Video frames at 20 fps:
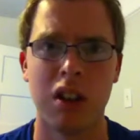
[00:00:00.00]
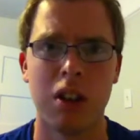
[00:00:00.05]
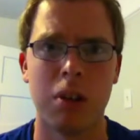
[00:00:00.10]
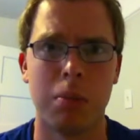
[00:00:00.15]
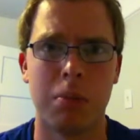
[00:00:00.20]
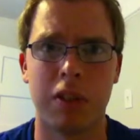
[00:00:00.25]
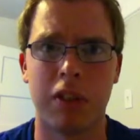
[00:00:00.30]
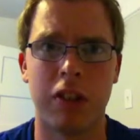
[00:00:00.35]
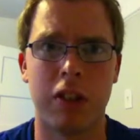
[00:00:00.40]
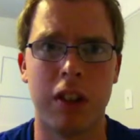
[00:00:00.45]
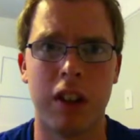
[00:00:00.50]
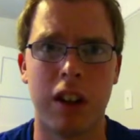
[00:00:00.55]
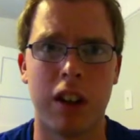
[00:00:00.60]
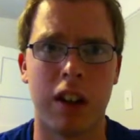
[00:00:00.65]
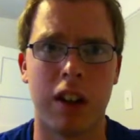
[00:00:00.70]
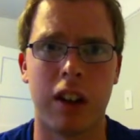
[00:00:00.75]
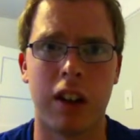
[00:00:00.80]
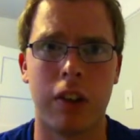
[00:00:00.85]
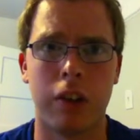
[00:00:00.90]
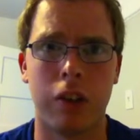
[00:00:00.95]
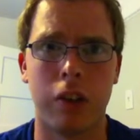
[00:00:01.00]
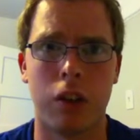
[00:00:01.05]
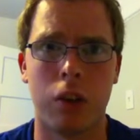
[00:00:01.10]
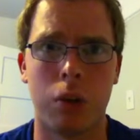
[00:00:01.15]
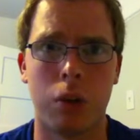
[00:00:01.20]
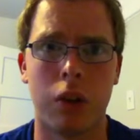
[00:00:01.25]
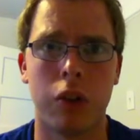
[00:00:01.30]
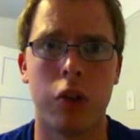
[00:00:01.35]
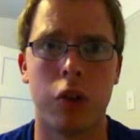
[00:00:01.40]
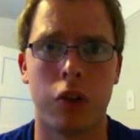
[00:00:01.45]
But yeah, Enzo
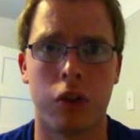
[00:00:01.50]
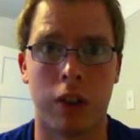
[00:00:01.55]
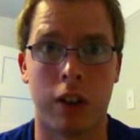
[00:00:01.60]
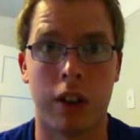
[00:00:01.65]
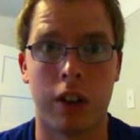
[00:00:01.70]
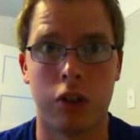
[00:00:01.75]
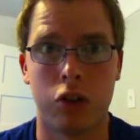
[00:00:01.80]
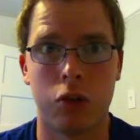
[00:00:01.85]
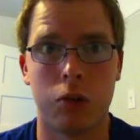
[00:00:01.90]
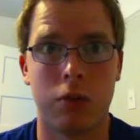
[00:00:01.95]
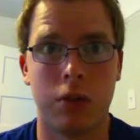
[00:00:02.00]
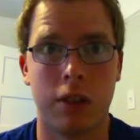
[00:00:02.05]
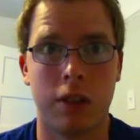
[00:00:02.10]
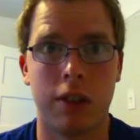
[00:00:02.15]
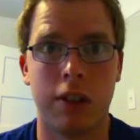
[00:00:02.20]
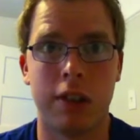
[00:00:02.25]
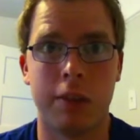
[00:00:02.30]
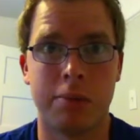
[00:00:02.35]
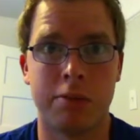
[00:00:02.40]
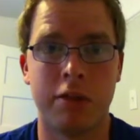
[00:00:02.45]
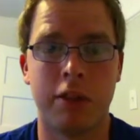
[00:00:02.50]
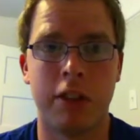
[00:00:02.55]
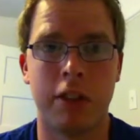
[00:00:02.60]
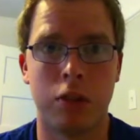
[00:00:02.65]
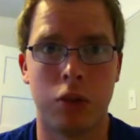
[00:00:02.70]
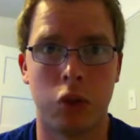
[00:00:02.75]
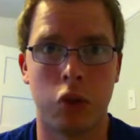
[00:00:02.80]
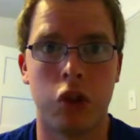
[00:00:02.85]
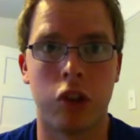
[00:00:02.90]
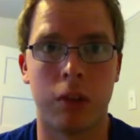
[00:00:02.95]
was actually a pretty
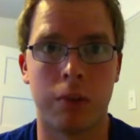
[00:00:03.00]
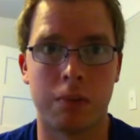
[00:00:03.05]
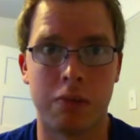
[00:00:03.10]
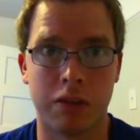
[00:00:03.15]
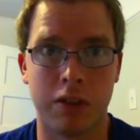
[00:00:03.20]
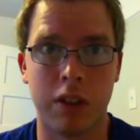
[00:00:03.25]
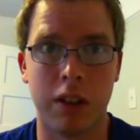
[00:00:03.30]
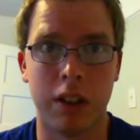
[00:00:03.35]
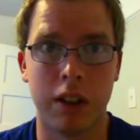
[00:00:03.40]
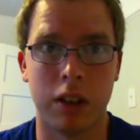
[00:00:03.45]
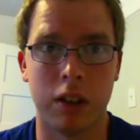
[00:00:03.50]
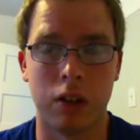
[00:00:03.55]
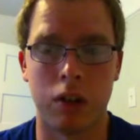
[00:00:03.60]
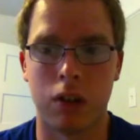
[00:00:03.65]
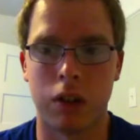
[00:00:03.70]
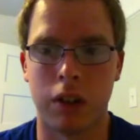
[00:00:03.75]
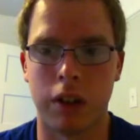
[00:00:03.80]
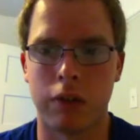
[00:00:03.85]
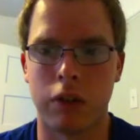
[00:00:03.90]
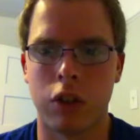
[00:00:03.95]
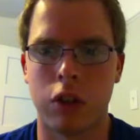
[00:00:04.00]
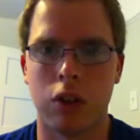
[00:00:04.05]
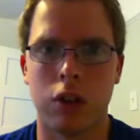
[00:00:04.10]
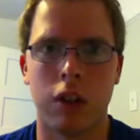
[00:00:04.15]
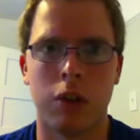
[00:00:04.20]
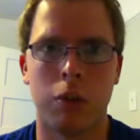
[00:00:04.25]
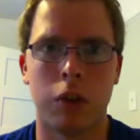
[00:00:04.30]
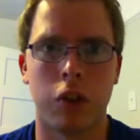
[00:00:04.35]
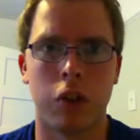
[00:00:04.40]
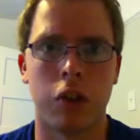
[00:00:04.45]
interesting player, even though
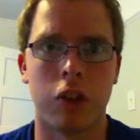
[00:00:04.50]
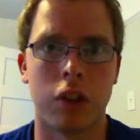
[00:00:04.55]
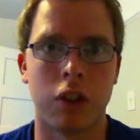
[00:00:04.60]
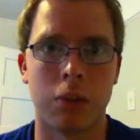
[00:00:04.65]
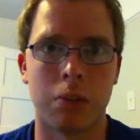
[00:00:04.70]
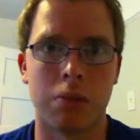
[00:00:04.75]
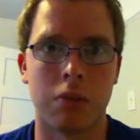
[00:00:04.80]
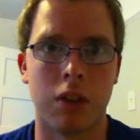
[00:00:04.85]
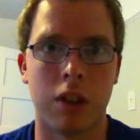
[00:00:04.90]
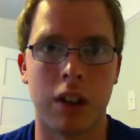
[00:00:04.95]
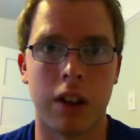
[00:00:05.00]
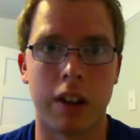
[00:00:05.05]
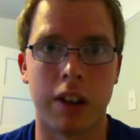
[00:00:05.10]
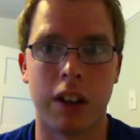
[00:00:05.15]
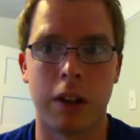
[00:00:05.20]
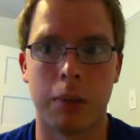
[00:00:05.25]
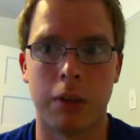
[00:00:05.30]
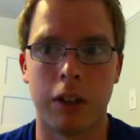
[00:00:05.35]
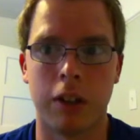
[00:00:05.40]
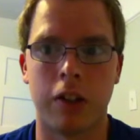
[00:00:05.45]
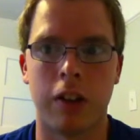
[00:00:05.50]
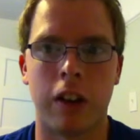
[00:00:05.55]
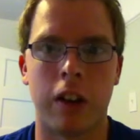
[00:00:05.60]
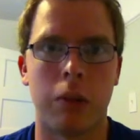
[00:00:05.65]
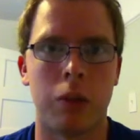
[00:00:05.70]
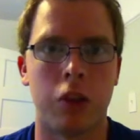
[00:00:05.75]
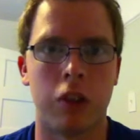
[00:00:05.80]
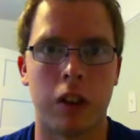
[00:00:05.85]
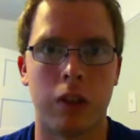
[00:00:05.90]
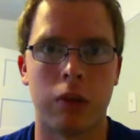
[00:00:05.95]
he wasn't on the block that many
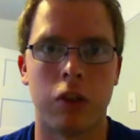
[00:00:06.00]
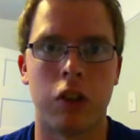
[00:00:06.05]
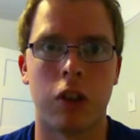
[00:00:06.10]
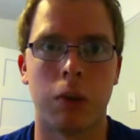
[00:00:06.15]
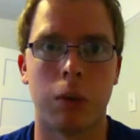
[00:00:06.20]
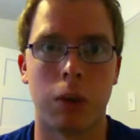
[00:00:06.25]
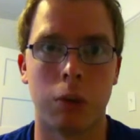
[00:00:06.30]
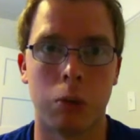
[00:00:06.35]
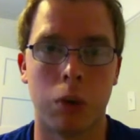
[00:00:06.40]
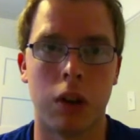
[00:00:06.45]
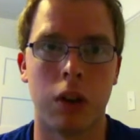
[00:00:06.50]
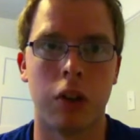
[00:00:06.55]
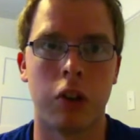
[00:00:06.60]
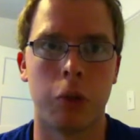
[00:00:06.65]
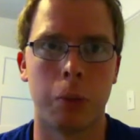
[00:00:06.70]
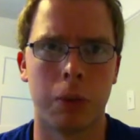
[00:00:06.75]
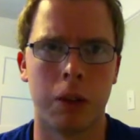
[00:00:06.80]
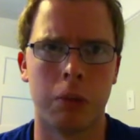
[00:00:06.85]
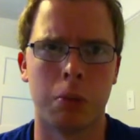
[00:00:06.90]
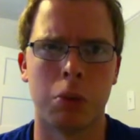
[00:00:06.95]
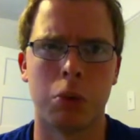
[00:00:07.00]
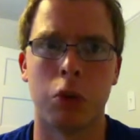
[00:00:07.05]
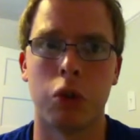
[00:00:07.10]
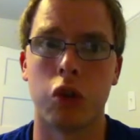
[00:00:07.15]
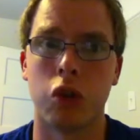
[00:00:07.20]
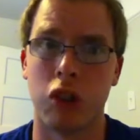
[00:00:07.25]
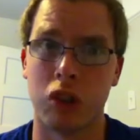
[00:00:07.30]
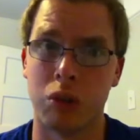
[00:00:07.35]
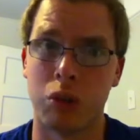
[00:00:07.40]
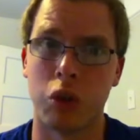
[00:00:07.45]
times, but every time he was, people were
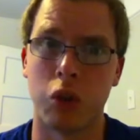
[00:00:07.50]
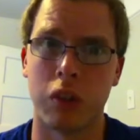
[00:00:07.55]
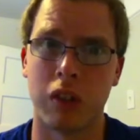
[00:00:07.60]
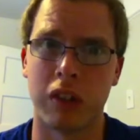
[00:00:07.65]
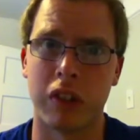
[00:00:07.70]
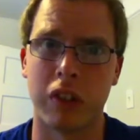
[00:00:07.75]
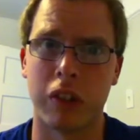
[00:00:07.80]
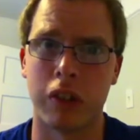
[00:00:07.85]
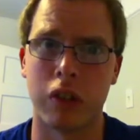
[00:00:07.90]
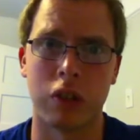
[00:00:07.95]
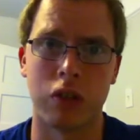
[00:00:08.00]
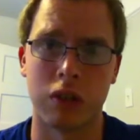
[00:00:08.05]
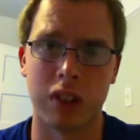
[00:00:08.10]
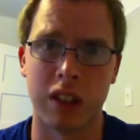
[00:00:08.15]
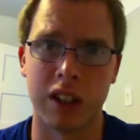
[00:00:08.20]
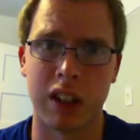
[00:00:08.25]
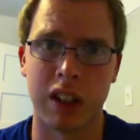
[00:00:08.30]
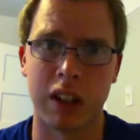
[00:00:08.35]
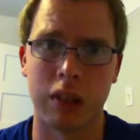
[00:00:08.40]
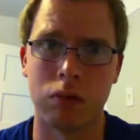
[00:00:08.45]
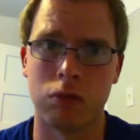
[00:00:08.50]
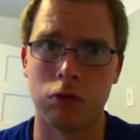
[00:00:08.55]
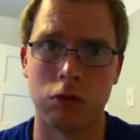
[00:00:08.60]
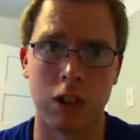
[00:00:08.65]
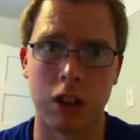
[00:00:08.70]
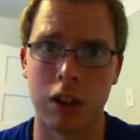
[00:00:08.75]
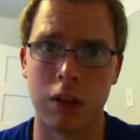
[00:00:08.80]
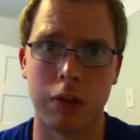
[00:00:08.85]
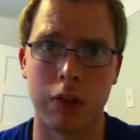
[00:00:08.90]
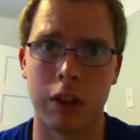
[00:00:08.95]
seriously considering getting
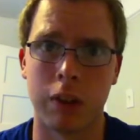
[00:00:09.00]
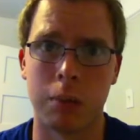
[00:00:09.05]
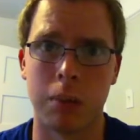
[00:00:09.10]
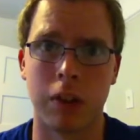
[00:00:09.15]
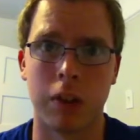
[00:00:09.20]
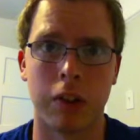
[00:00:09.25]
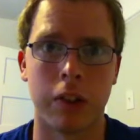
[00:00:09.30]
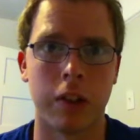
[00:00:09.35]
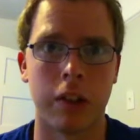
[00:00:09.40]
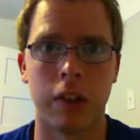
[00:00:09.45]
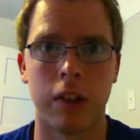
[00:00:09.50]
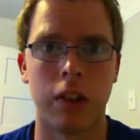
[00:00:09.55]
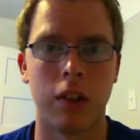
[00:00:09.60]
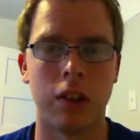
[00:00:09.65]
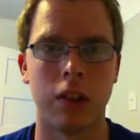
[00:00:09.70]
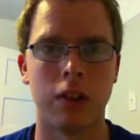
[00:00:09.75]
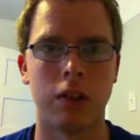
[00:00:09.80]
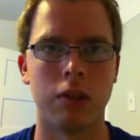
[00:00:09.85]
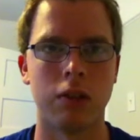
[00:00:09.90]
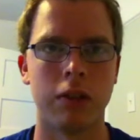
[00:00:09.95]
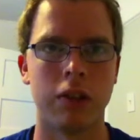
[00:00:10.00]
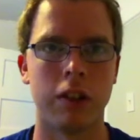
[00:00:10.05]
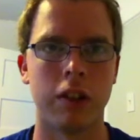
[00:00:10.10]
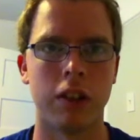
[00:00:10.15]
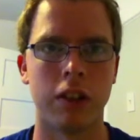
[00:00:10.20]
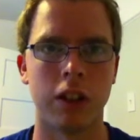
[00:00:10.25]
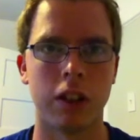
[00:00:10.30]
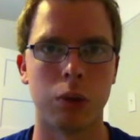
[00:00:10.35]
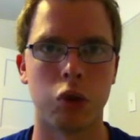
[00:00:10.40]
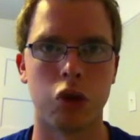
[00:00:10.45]
rid of him because they
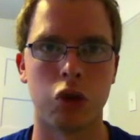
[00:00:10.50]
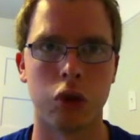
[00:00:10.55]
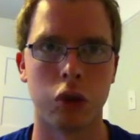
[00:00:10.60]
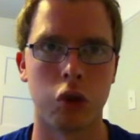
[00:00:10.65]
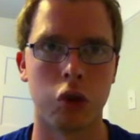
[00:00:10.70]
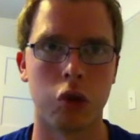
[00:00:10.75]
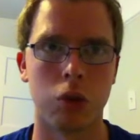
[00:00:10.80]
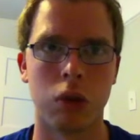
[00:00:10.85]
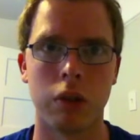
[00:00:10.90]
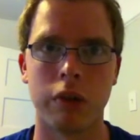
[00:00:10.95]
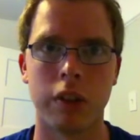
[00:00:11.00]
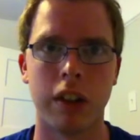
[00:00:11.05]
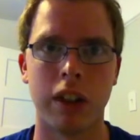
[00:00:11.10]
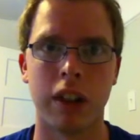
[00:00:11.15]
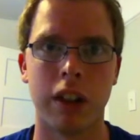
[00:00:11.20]
didn't think he was trustworthy.